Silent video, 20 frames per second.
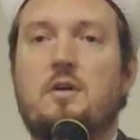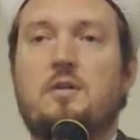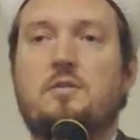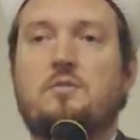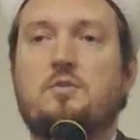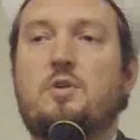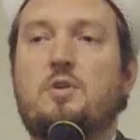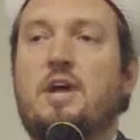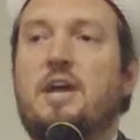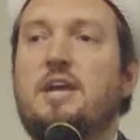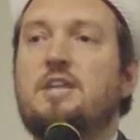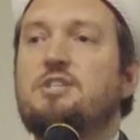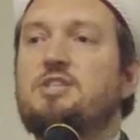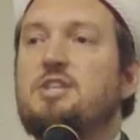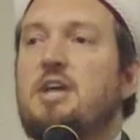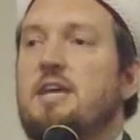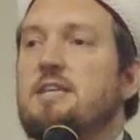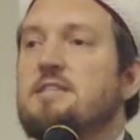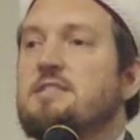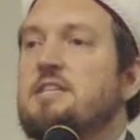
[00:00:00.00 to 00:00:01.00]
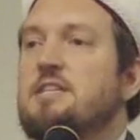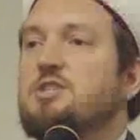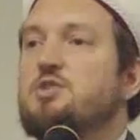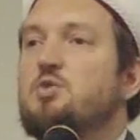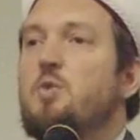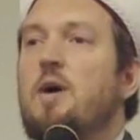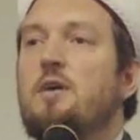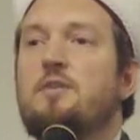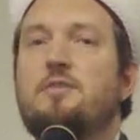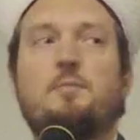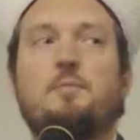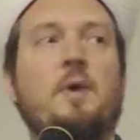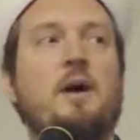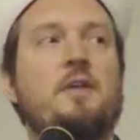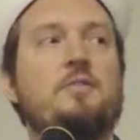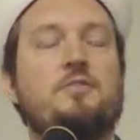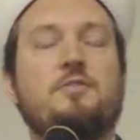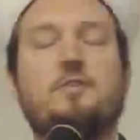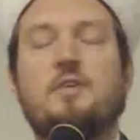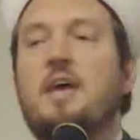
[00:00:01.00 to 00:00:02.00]
Dhul Hijjah is the 12th
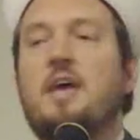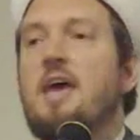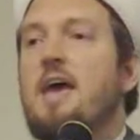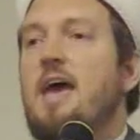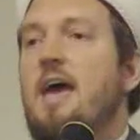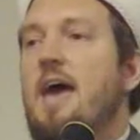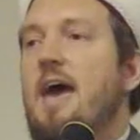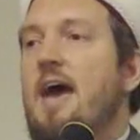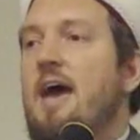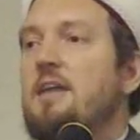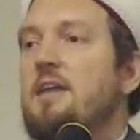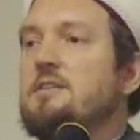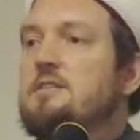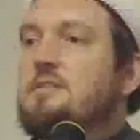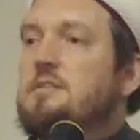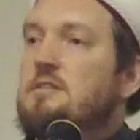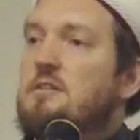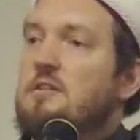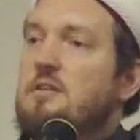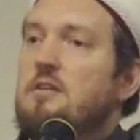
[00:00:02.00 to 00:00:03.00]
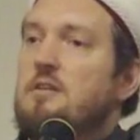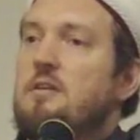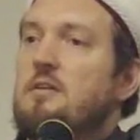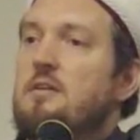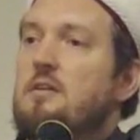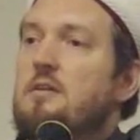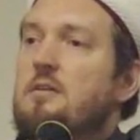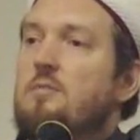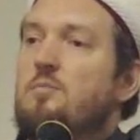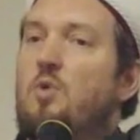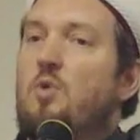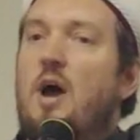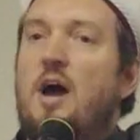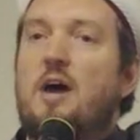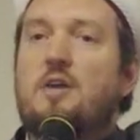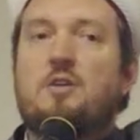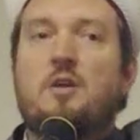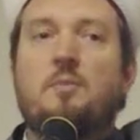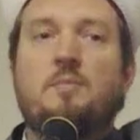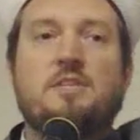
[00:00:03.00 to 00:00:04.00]
month. And
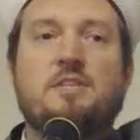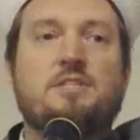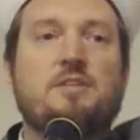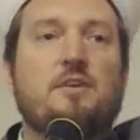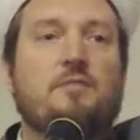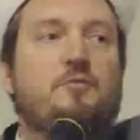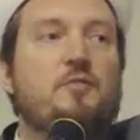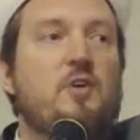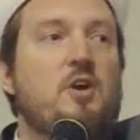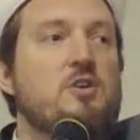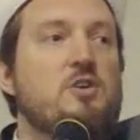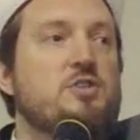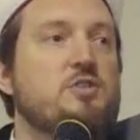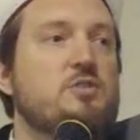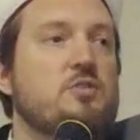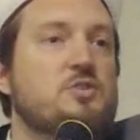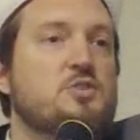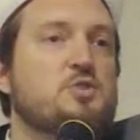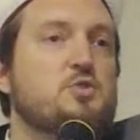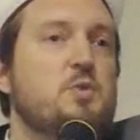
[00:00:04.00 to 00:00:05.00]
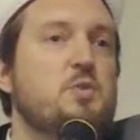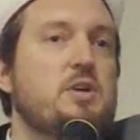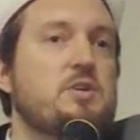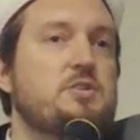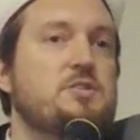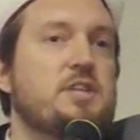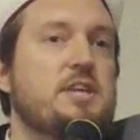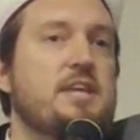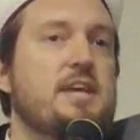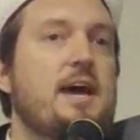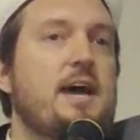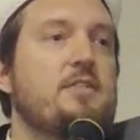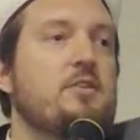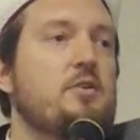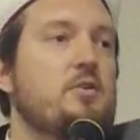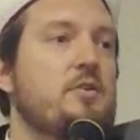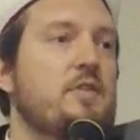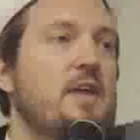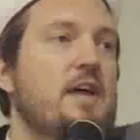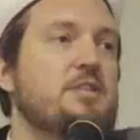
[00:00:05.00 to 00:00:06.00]
Muharram is the first. Those three are together,
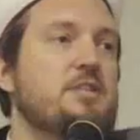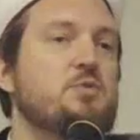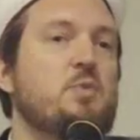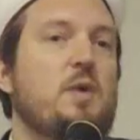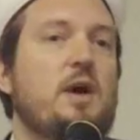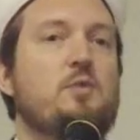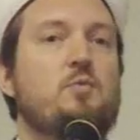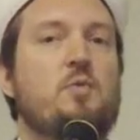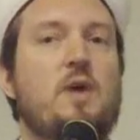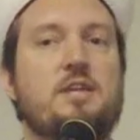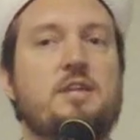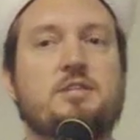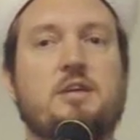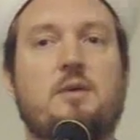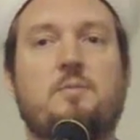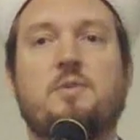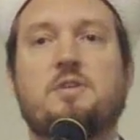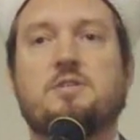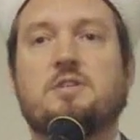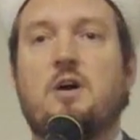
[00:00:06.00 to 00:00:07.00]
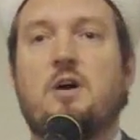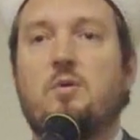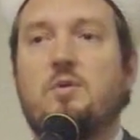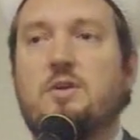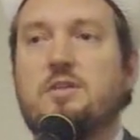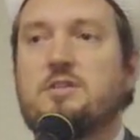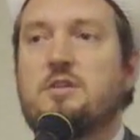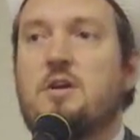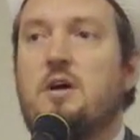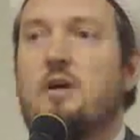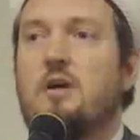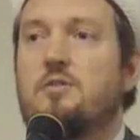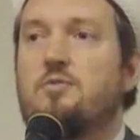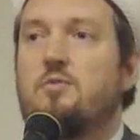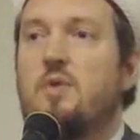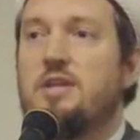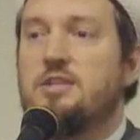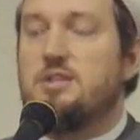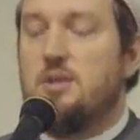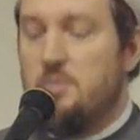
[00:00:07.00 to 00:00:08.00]
and that's why Rajab is always called
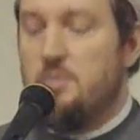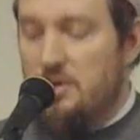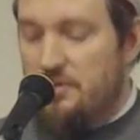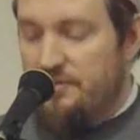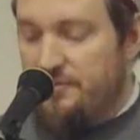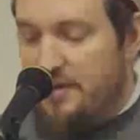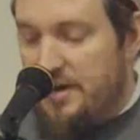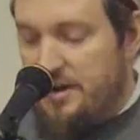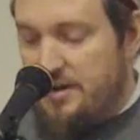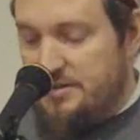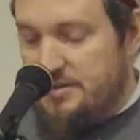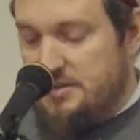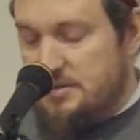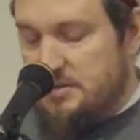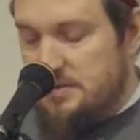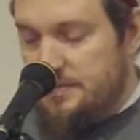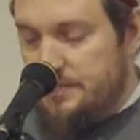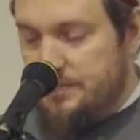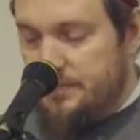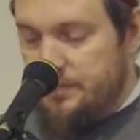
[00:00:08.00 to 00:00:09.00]
Rajab al-Fard.